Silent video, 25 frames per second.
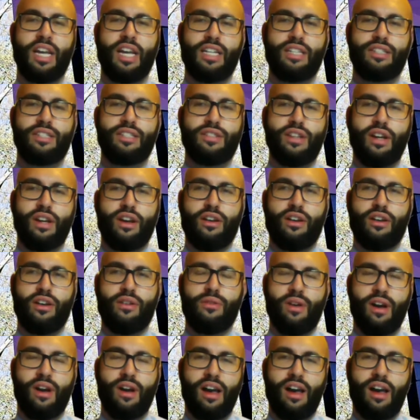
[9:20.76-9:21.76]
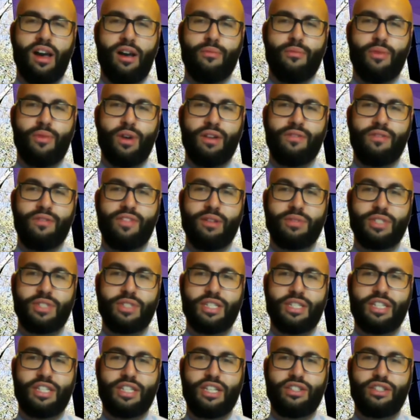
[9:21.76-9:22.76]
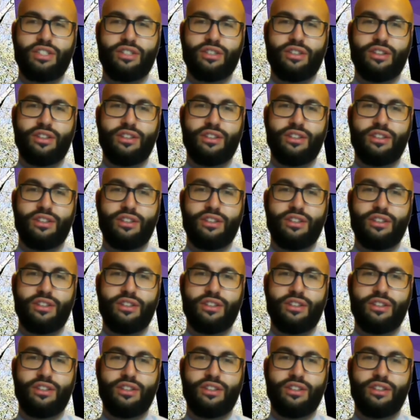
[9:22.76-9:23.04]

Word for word: So um, one of them's a teacher,